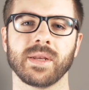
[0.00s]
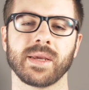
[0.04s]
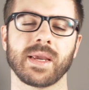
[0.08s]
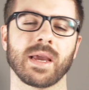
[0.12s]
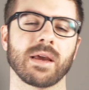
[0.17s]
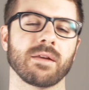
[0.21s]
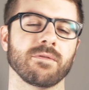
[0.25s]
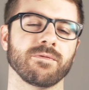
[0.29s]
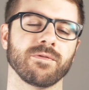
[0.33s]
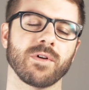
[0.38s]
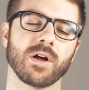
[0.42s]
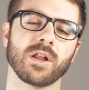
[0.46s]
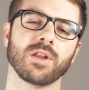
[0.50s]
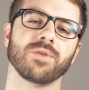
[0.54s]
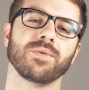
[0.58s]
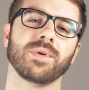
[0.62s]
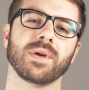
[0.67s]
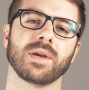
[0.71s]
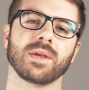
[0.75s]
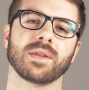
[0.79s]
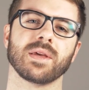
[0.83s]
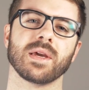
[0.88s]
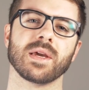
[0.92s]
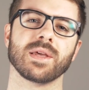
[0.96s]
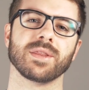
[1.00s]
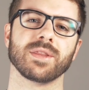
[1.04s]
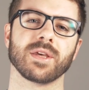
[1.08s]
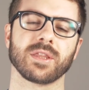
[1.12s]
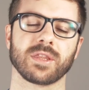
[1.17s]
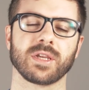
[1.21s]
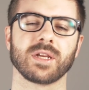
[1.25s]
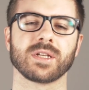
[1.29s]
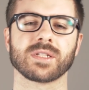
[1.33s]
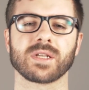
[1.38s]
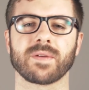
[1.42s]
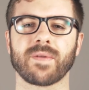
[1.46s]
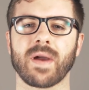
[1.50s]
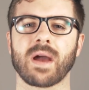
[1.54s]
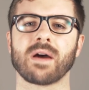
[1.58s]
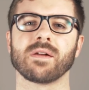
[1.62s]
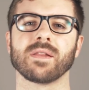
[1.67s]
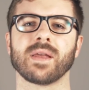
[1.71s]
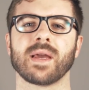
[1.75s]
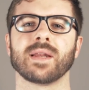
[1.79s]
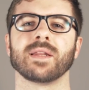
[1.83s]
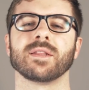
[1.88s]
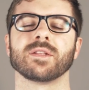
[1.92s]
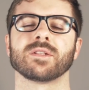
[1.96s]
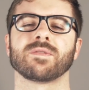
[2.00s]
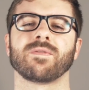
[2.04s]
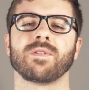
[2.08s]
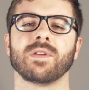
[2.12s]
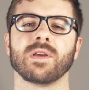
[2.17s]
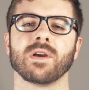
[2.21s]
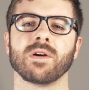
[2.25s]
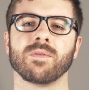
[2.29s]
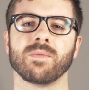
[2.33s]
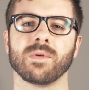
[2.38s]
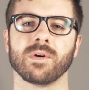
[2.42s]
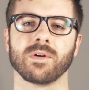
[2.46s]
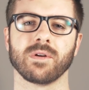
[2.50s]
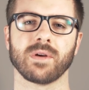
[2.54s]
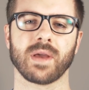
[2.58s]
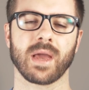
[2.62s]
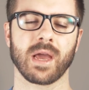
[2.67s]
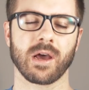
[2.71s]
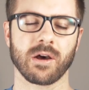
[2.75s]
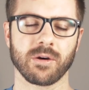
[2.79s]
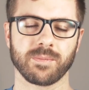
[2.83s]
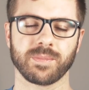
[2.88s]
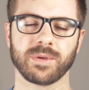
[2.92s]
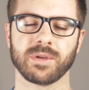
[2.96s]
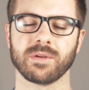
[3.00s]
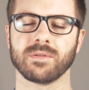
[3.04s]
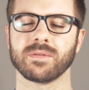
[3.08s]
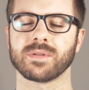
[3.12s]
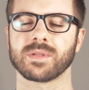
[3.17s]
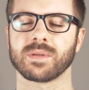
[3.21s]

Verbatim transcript: again, following the things I've outlined in this video will help you